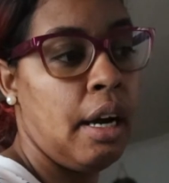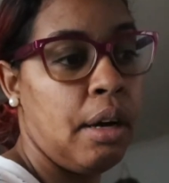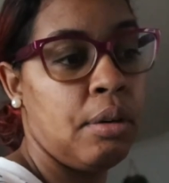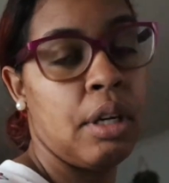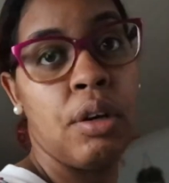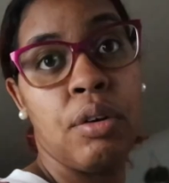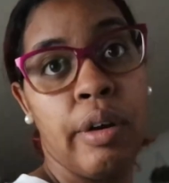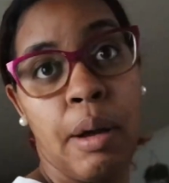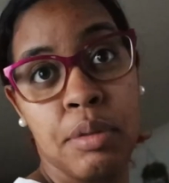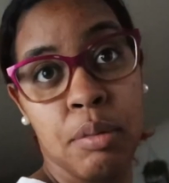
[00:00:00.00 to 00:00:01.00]
out and go
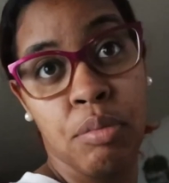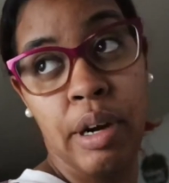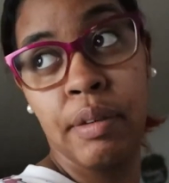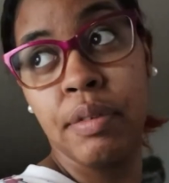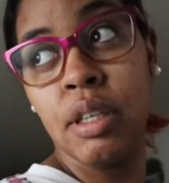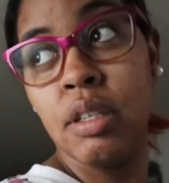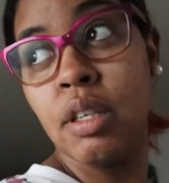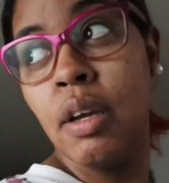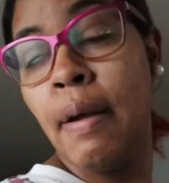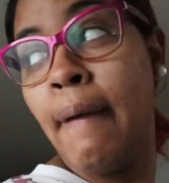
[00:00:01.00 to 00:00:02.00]
grab some breakfast.